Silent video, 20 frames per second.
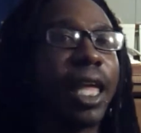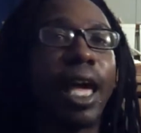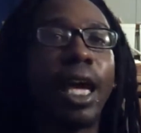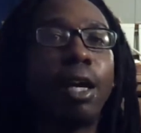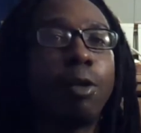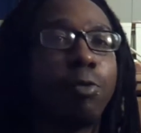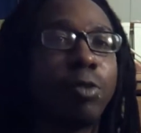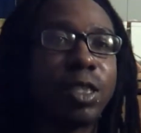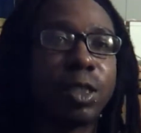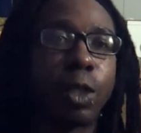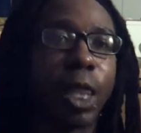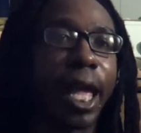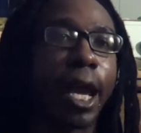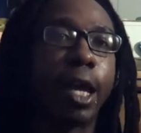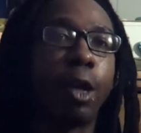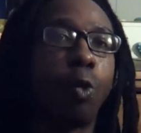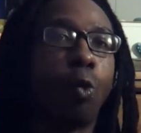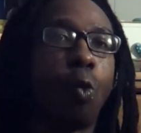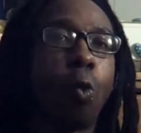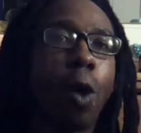that was
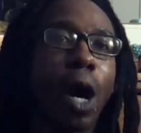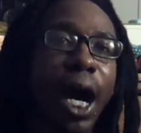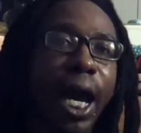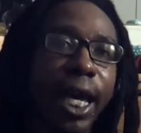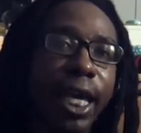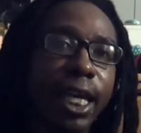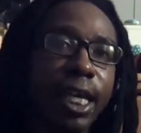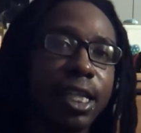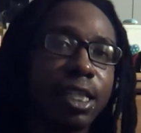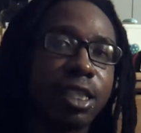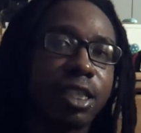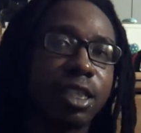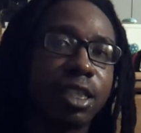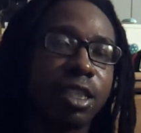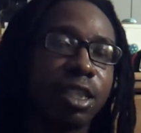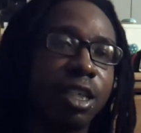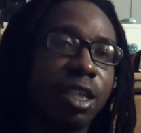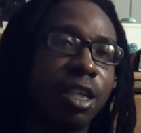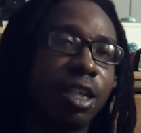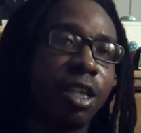like white.
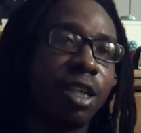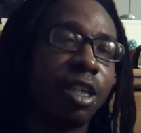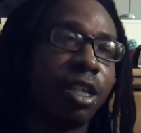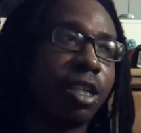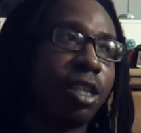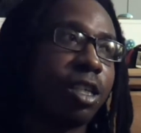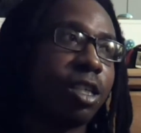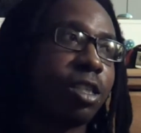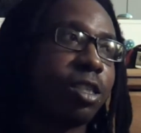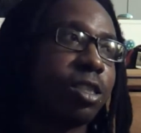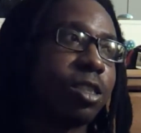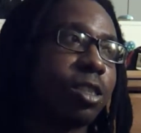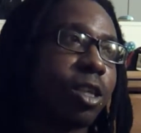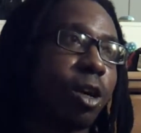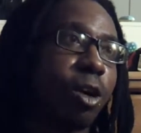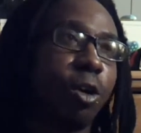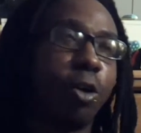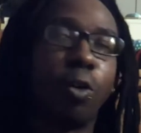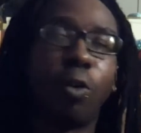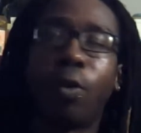
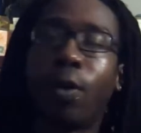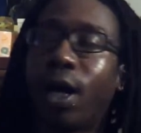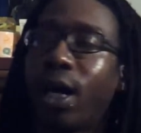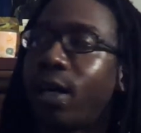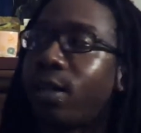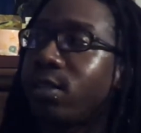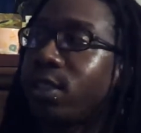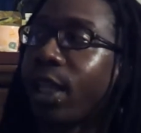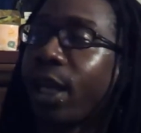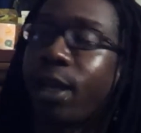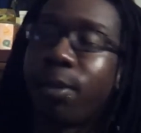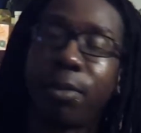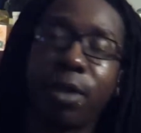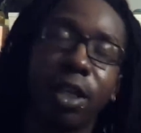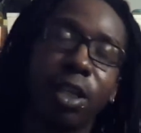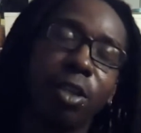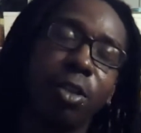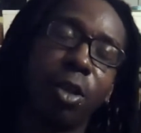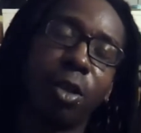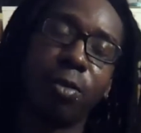So I was like,
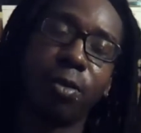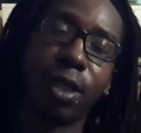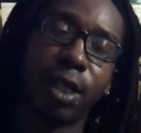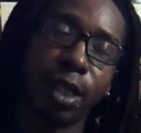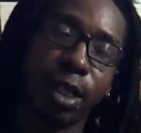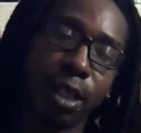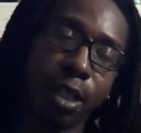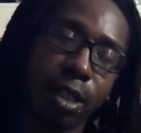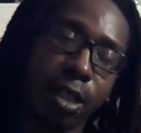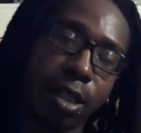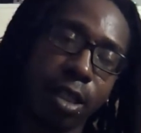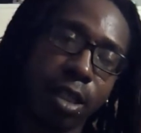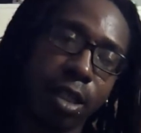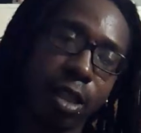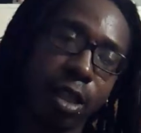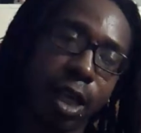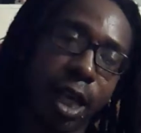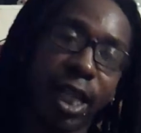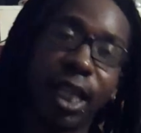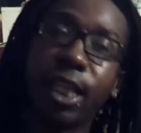man, you know what?
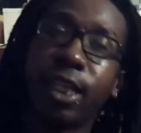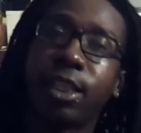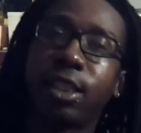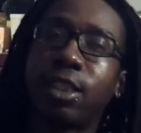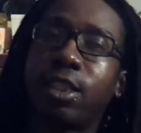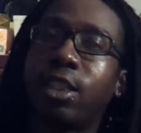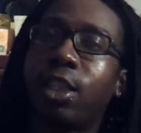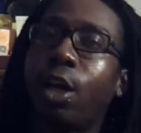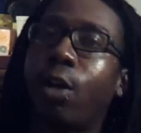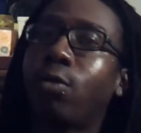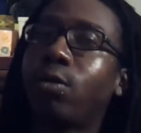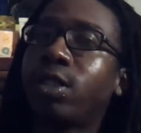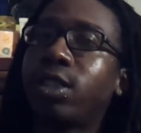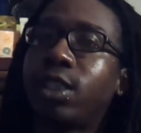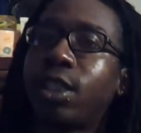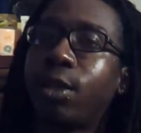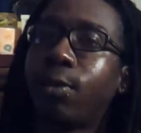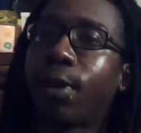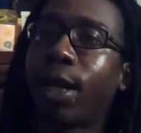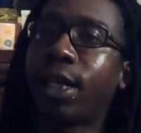I didn't
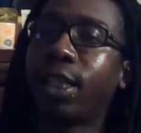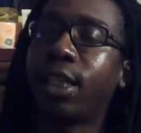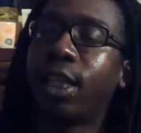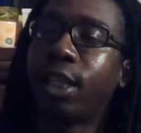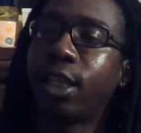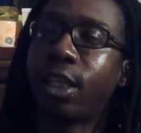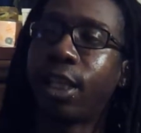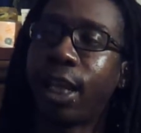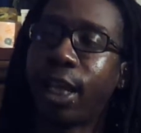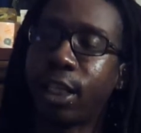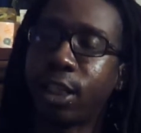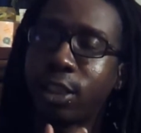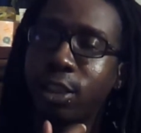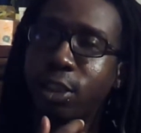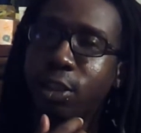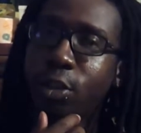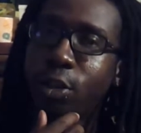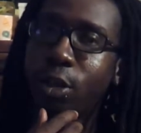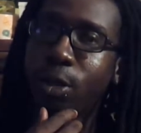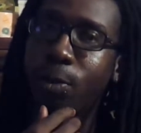notice it right then and there at the
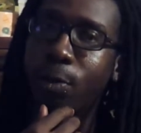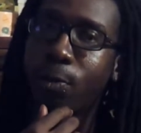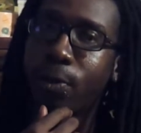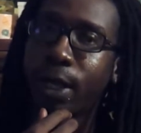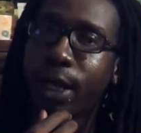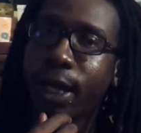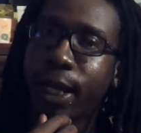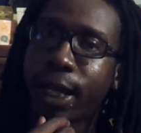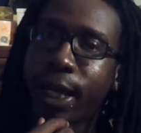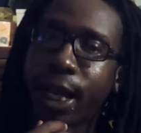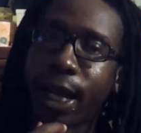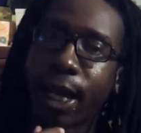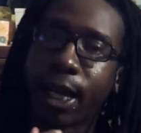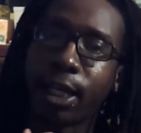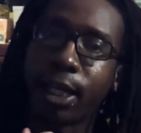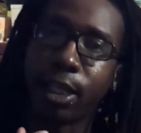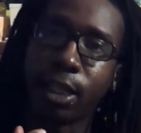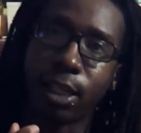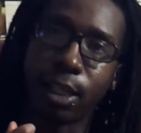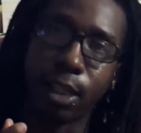store, but when I
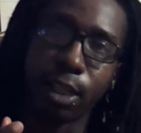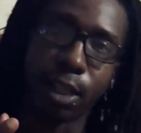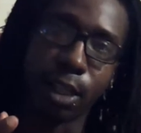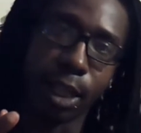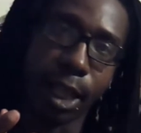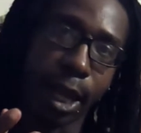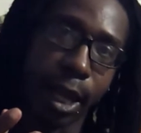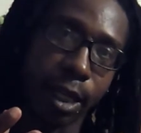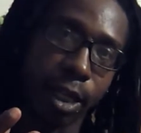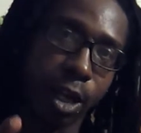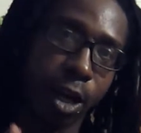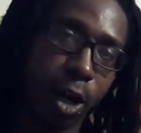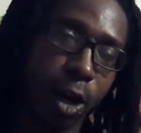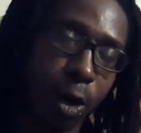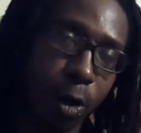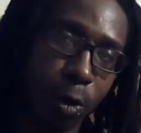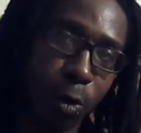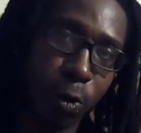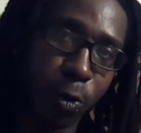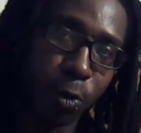got like
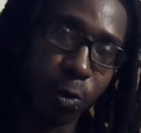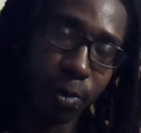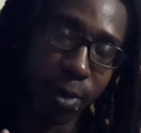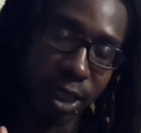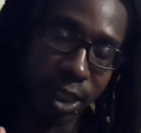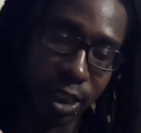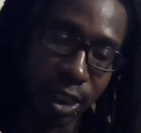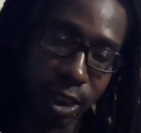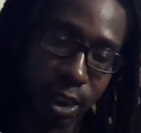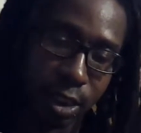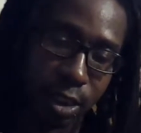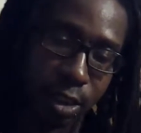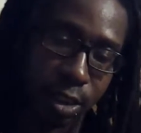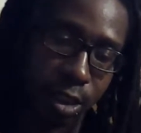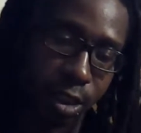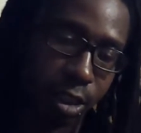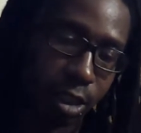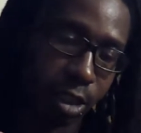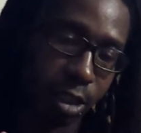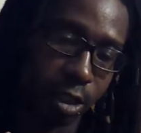home and just
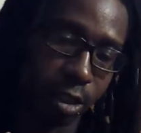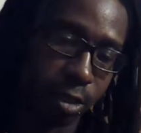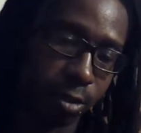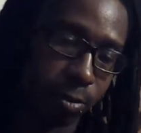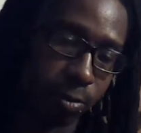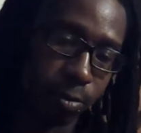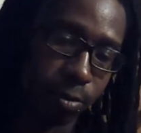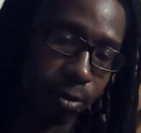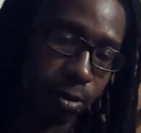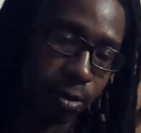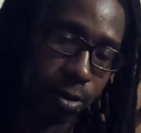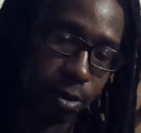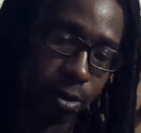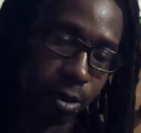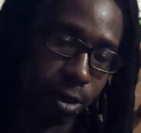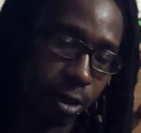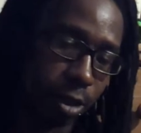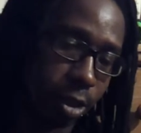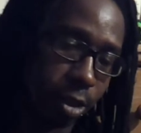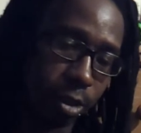
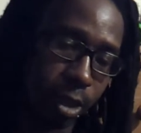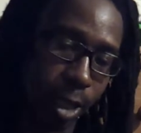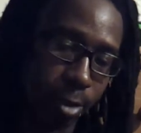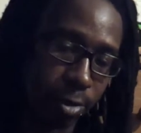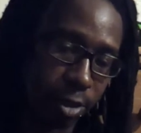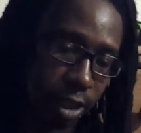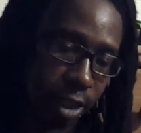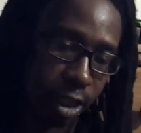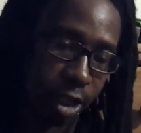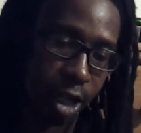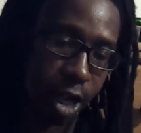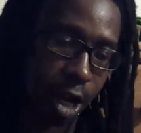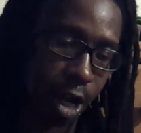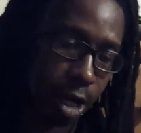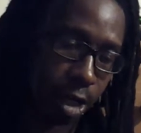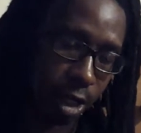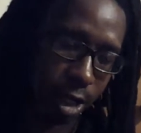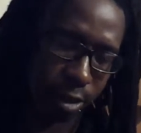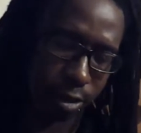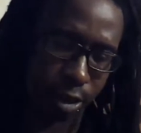looked, I was in the
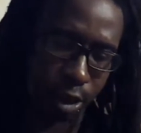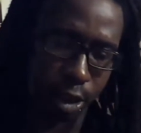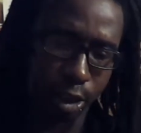car and I was